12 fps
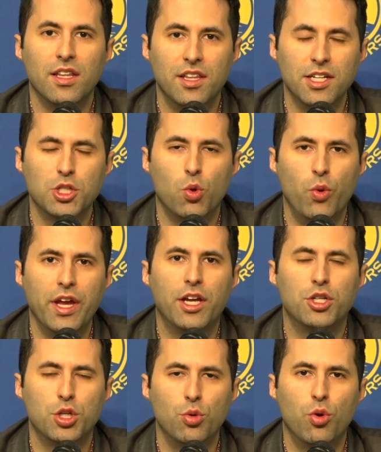This
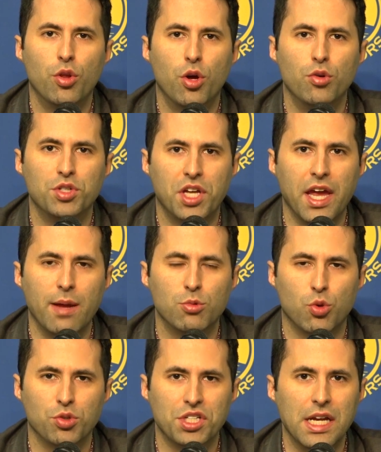week, two of those
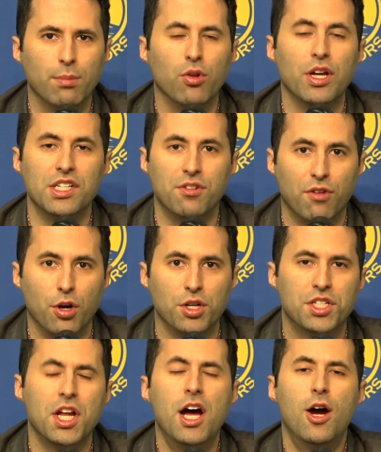games will take place.
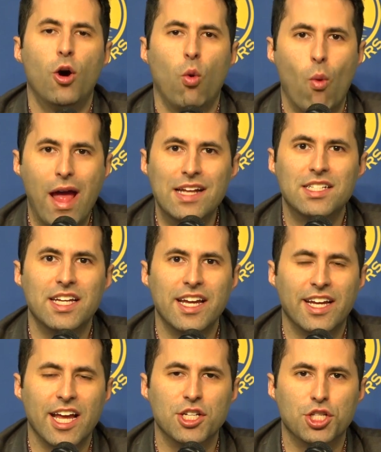First, Wednesday
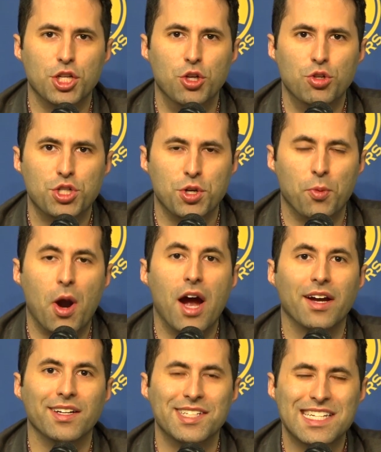against the Houston
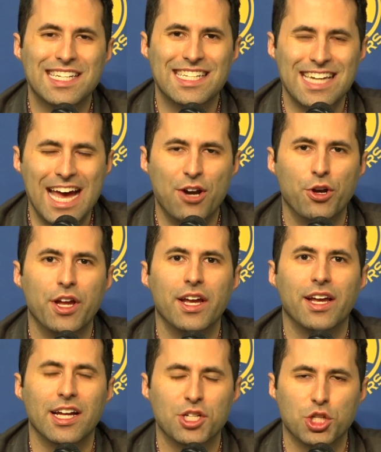Rockets, Saturday
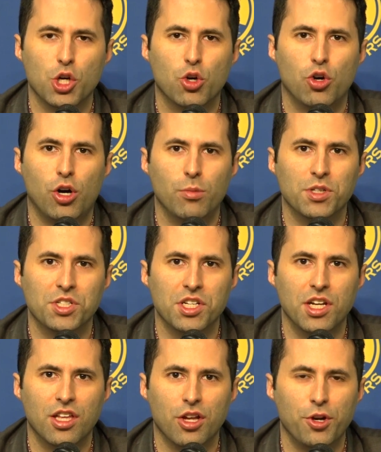against the Oklahoma
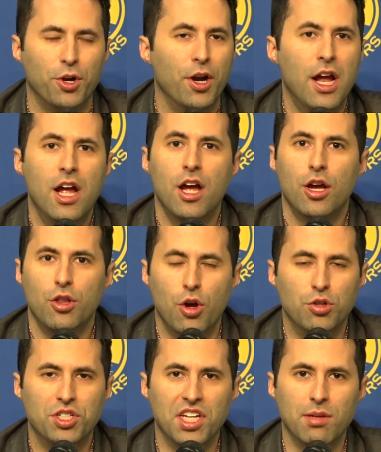City Thunder.
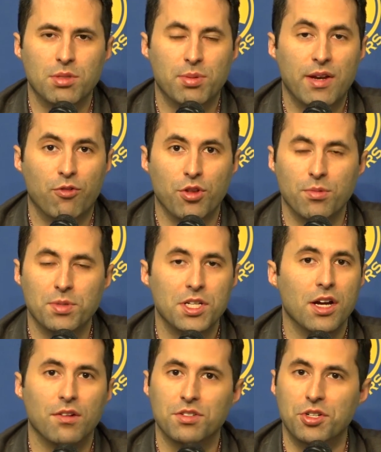Those teams speak for
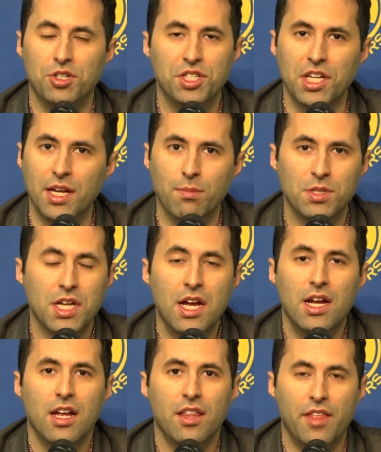themselves. There's teams
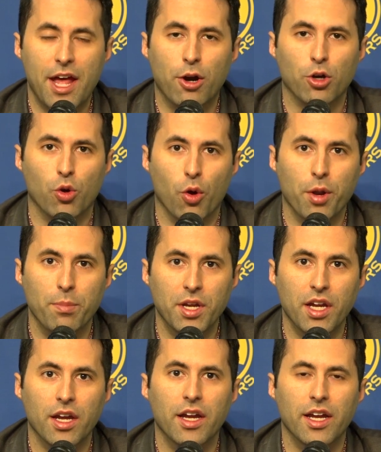that are going to
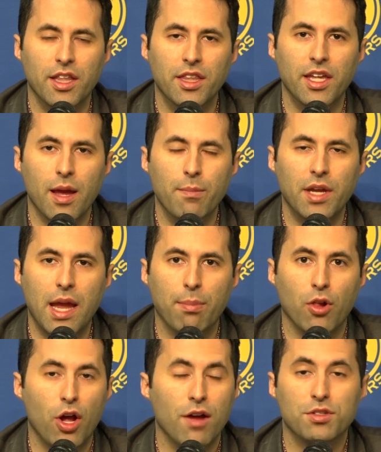be in the NBA
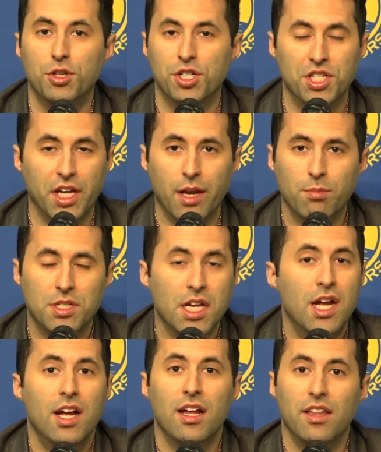playoffs. There's teams
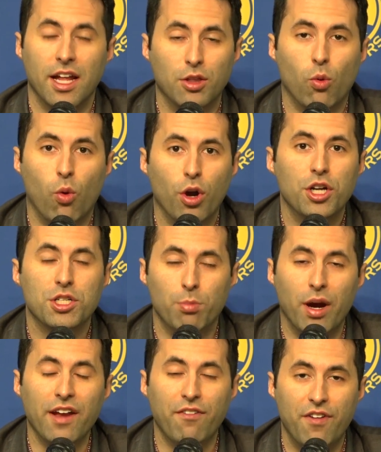that the Warriors
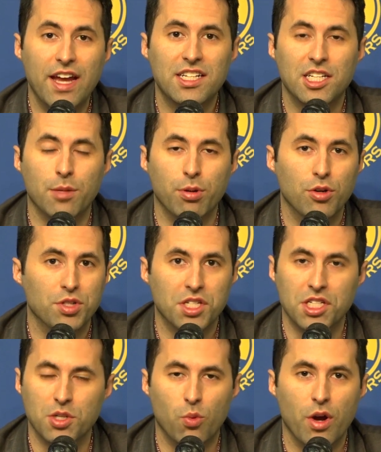might face in the
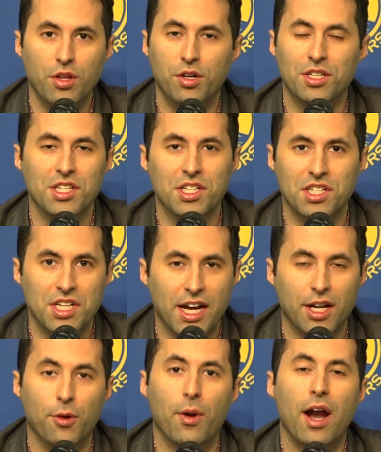postseason, whether it's in the
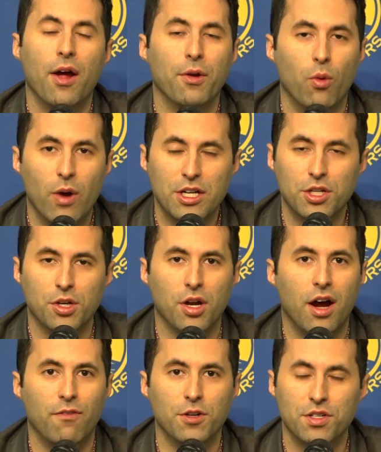second round, Western
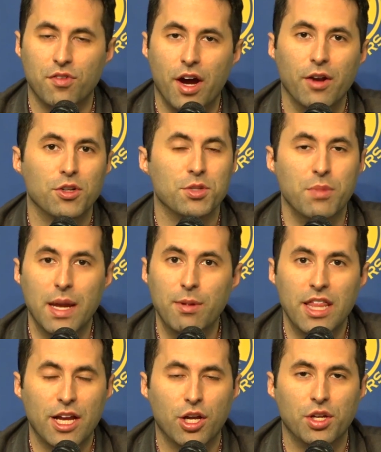Conference Finals. Maybe
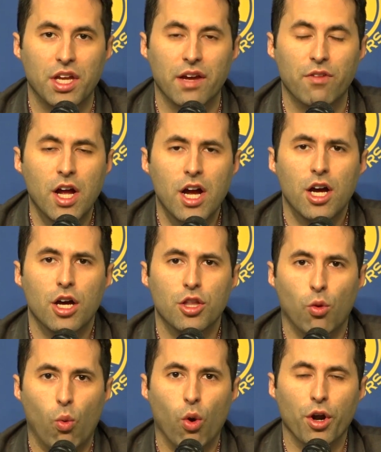they could give
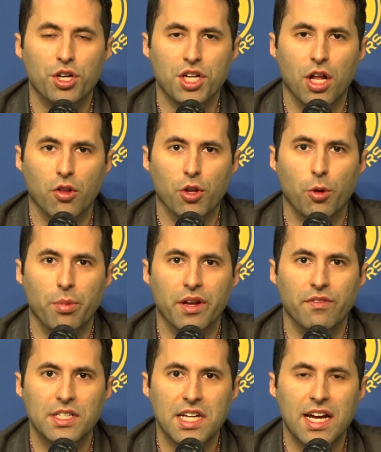the Warriors a little bit
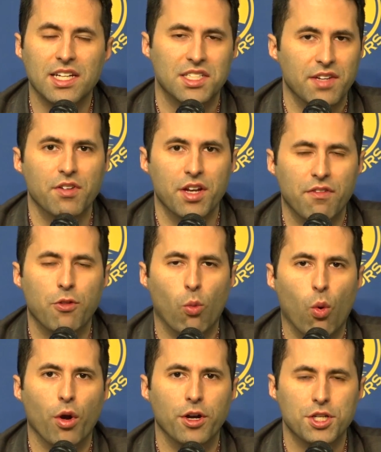of a test, even if the
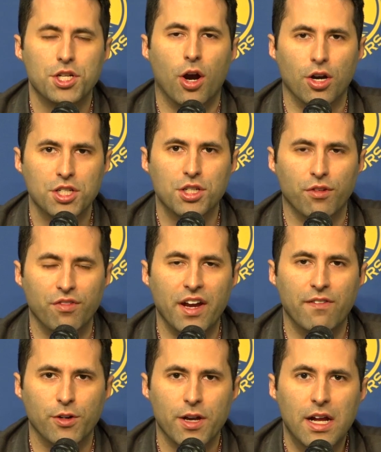Warriors are still
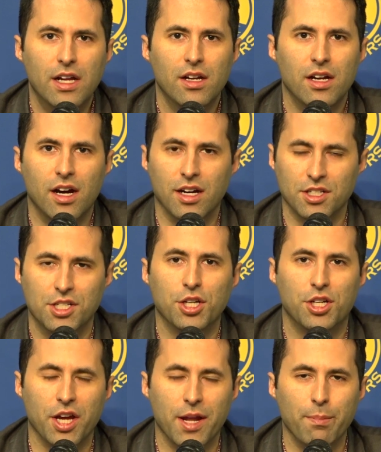favored to
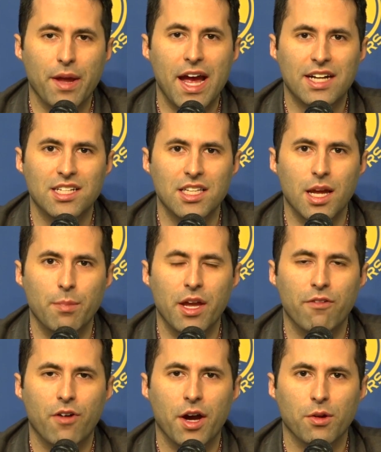get back to the
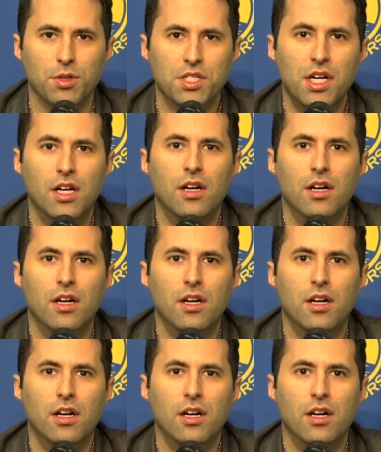NBA Finals